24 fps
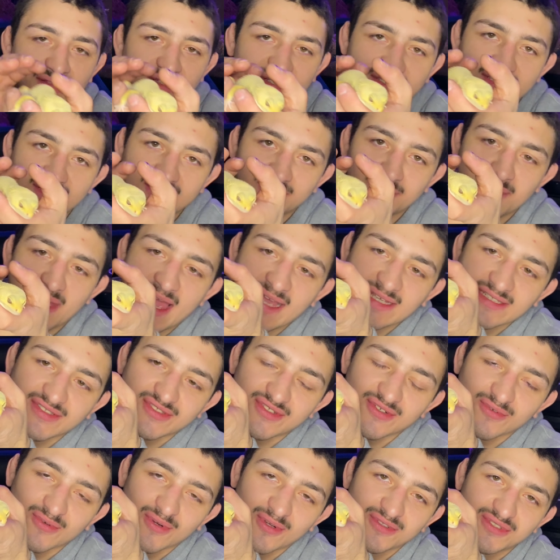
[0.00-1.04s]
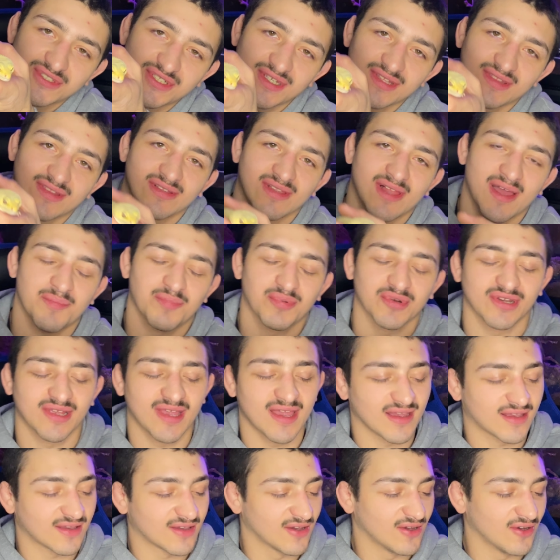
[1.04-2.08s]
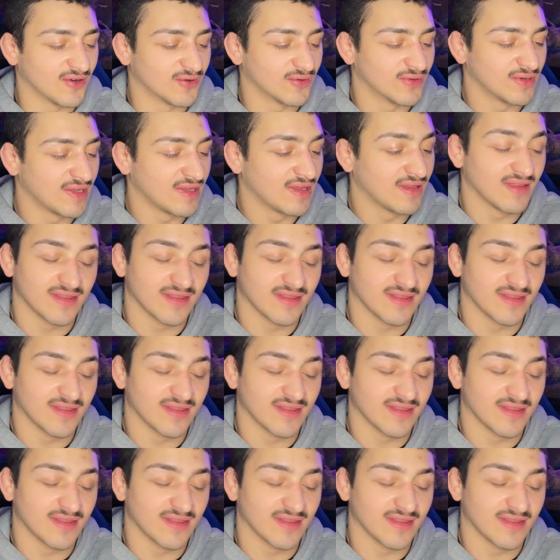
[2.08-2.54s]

This is Master Roshi the Leopard Gecko.